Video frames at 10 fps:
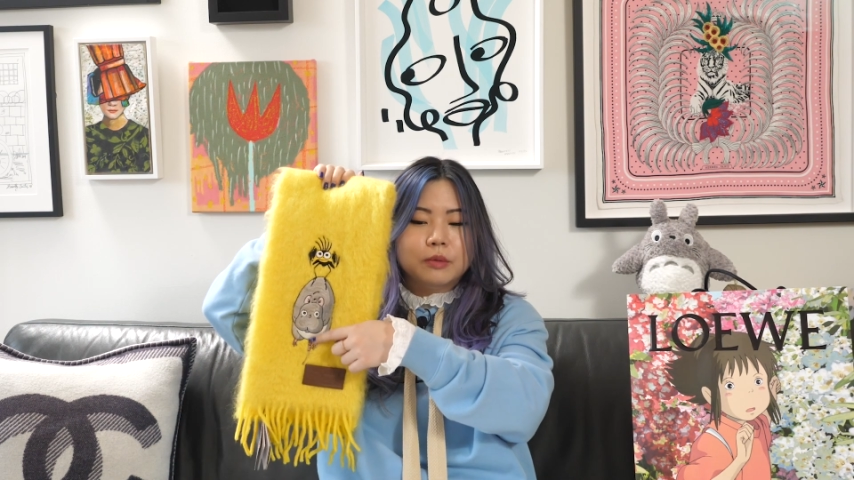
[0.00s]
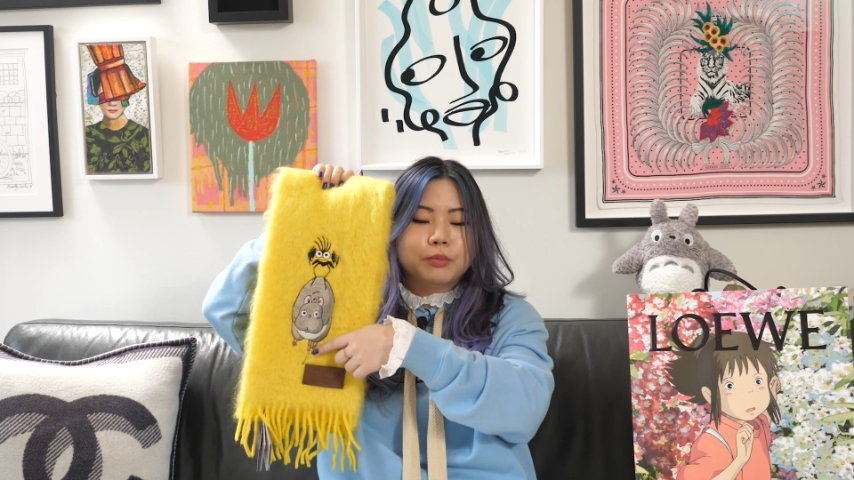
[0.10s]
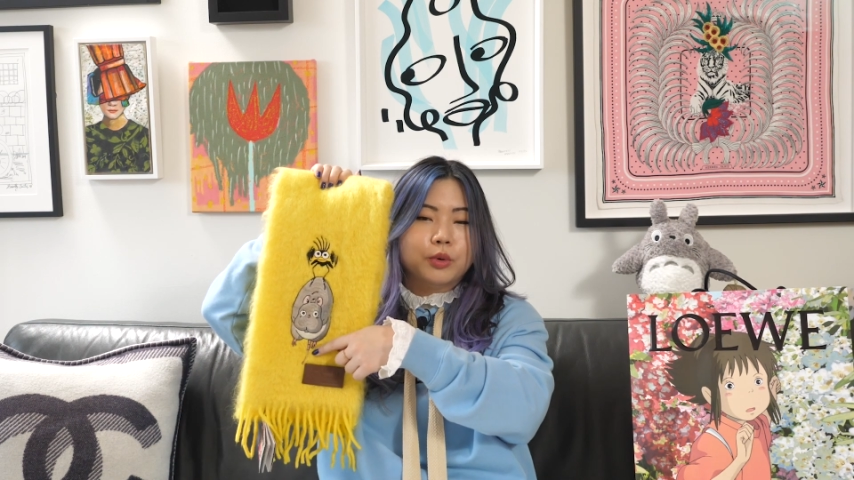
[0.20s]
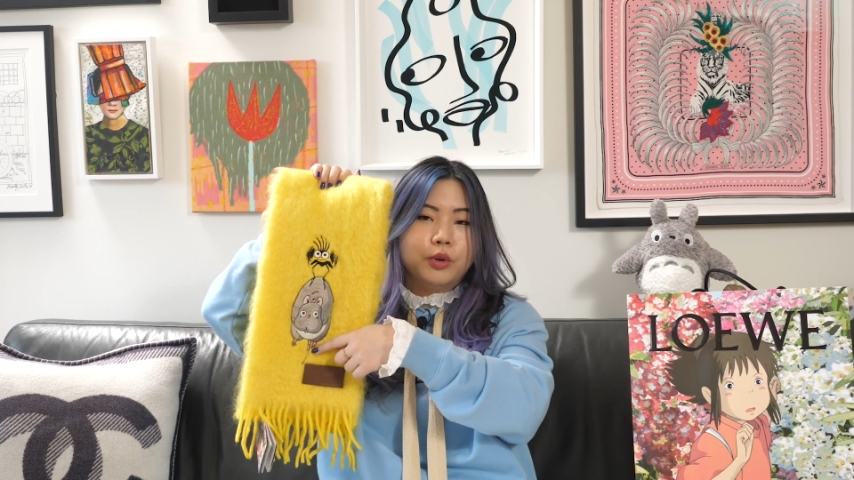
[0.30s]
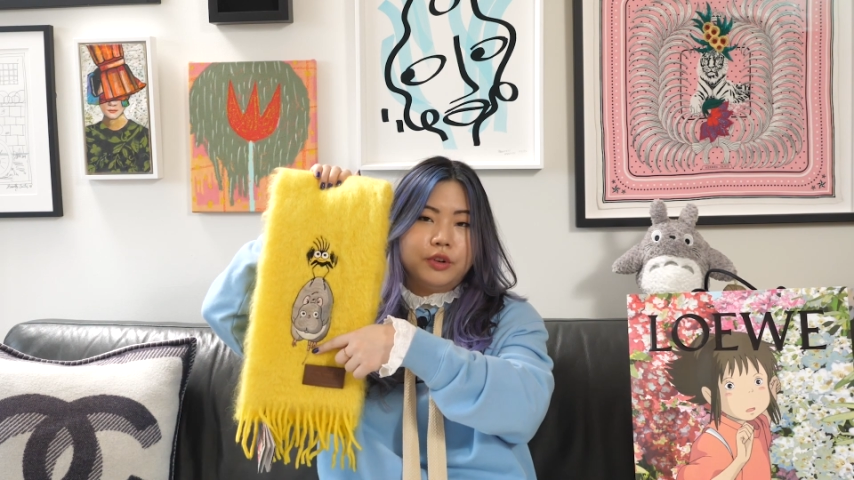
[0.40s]

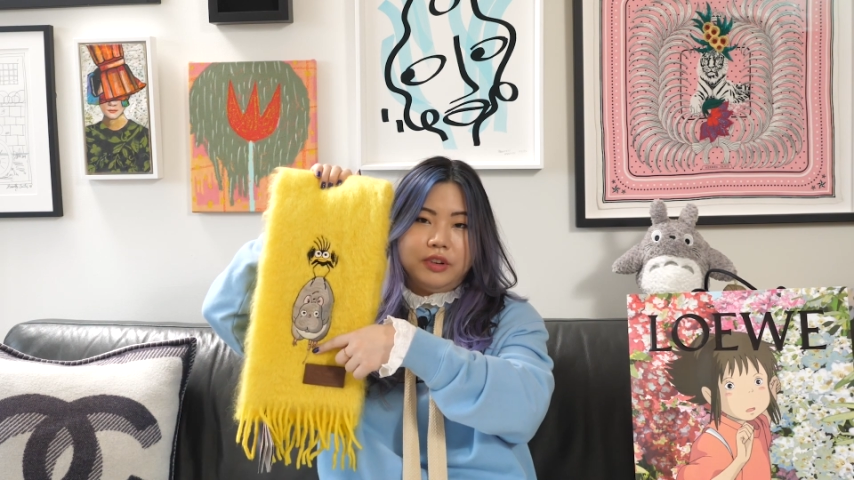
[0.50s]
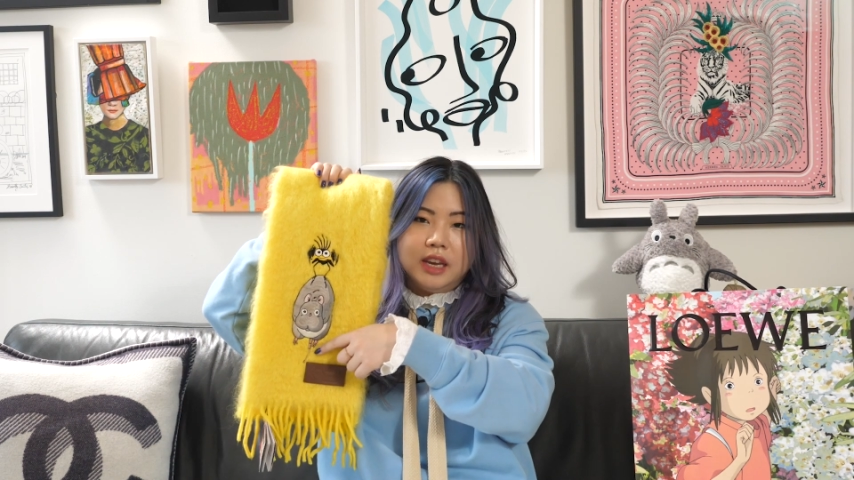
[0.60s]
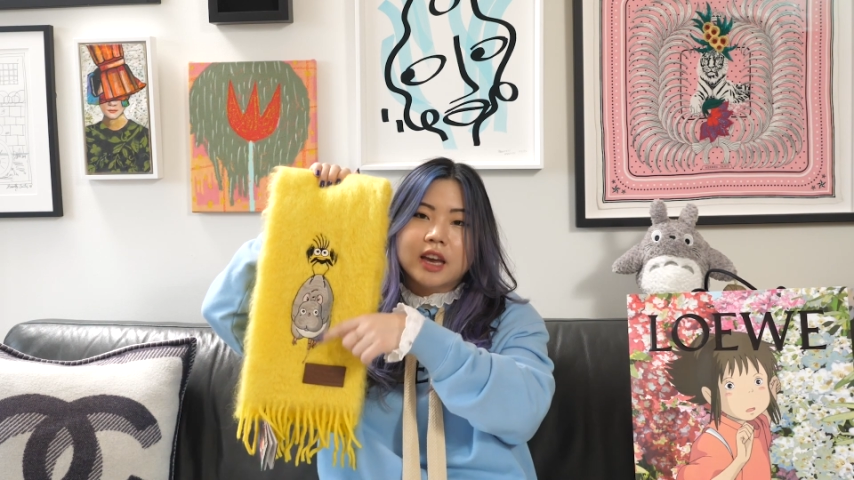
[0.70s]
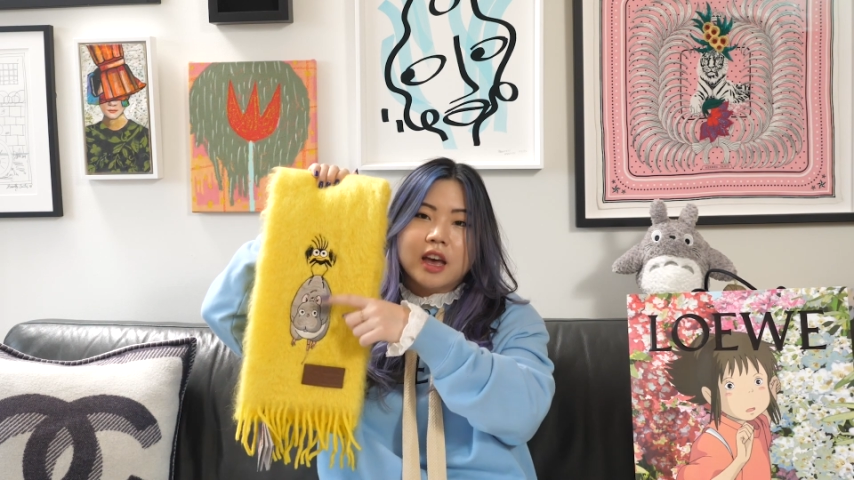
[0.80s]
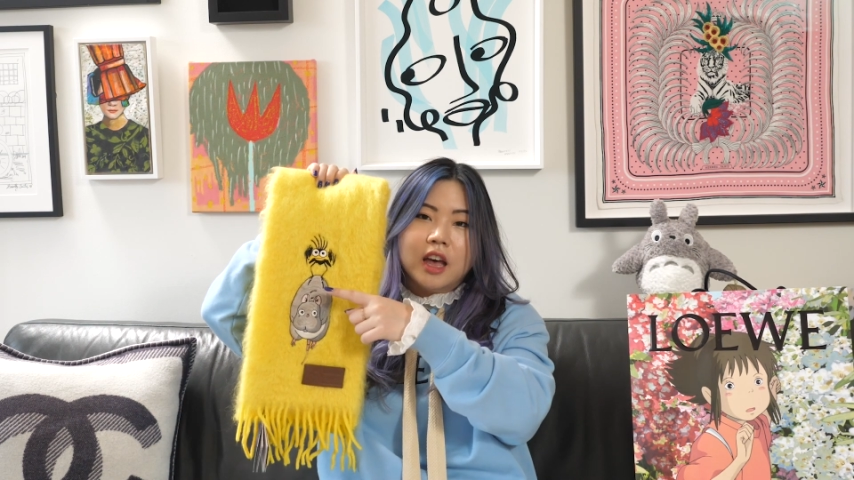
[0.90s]

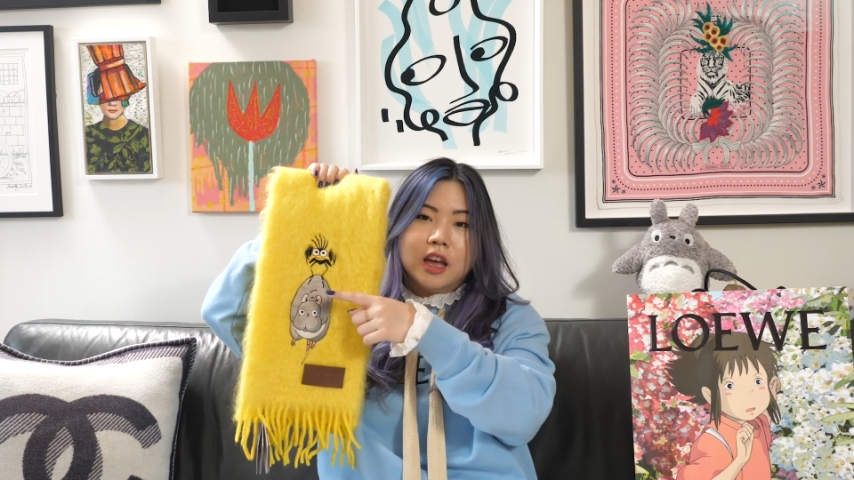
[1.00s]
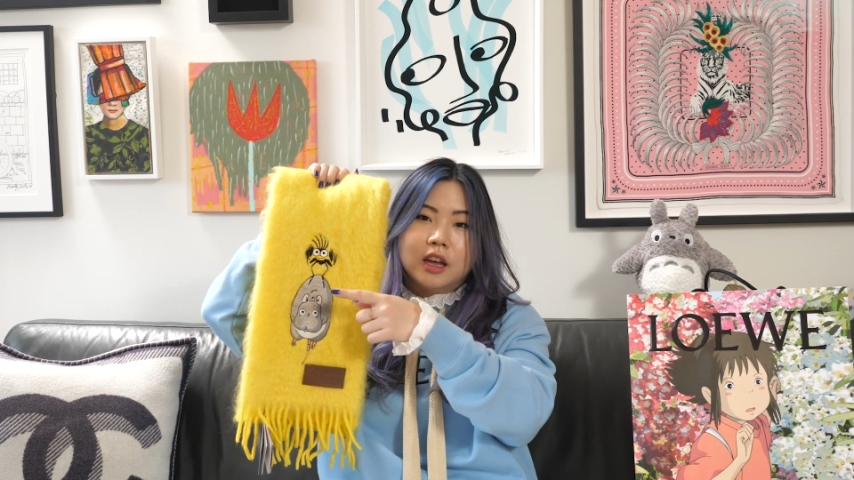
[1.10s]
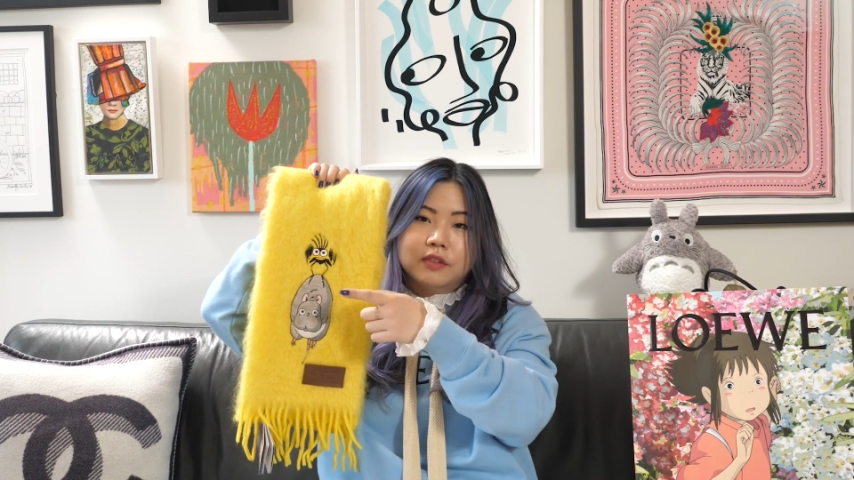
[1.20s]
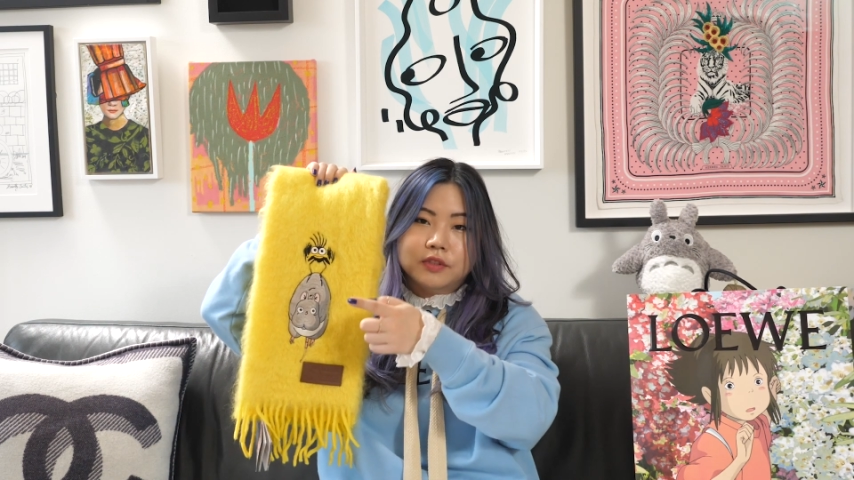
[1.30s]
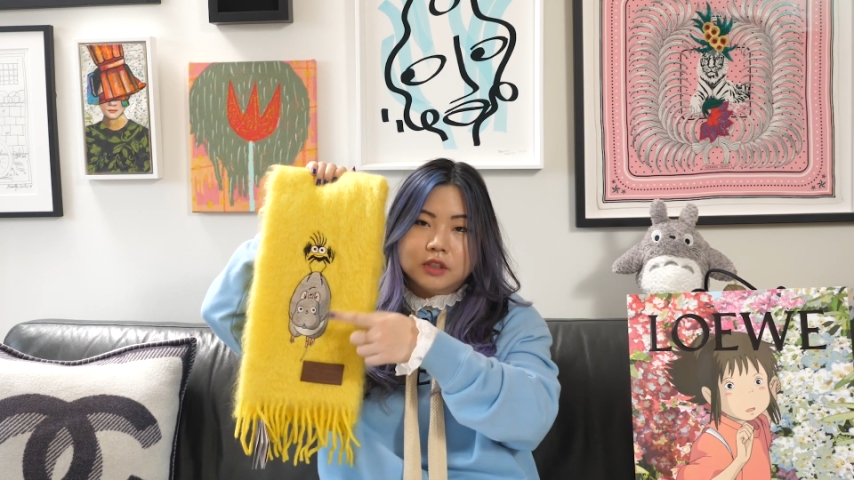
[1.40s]
embroidery of